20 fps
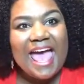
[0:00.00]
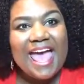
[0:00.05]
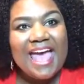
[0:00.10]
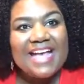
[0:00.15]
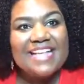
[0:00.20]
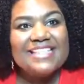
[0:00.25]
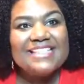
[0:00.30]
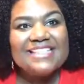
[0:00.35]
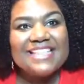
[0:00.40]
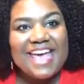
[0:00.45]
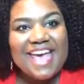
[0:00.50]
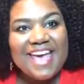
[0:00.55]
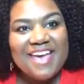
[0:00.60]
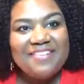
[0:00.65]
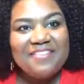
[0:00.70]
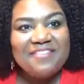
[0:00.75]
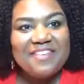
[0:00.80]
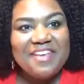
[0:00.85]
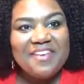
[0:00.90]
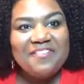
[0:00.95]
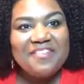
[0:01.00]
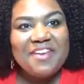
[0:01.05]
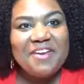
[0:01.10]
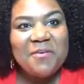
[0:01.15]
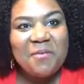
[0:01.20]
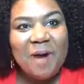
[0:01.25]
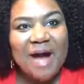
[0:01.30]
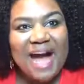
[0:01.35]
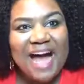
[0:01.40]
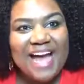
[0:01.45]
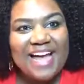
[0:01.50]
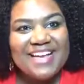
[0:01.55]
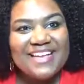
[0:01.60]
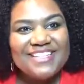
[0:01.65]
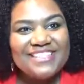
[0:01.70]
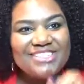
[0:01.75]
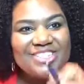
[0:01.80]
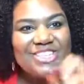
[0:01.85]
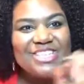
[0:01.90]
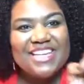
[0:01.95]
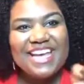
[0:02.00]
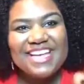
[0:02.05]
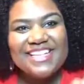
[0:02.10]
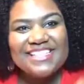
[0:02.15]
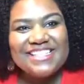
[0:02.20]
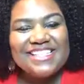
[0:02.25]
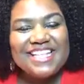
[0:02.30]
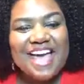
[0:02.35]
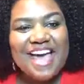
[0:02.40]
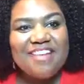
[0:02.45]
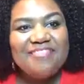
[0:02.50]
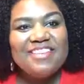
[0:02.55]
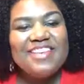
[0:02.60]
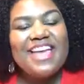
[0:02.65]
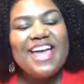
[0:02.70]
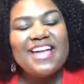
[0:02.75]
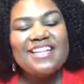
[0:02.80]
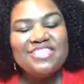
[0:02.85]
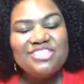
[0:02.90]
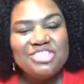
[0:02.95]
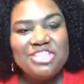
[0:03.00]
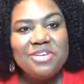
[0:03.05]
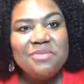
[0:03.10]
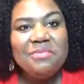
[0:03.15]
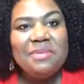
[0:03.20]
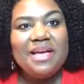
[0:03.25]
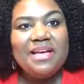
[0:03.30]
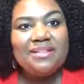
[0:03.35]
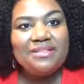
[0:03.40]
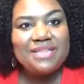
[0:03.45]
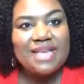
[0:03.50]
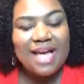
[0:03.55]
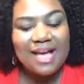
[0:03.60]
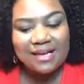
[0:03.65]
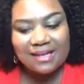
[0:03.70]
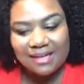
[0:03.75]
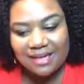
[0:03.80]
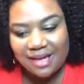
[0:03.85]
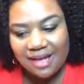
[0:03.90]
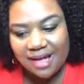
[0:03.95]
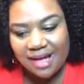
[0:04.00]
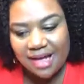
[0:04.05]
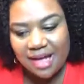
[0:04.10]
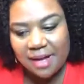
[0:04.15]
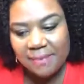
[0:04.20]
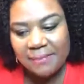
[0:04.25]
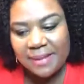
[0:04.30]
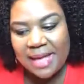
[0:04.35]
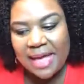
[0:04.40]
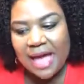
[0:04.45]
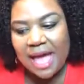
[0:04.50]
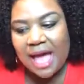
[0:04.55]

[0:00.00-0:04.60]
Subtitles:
SAVVY, shedatesavvy@gmail.com.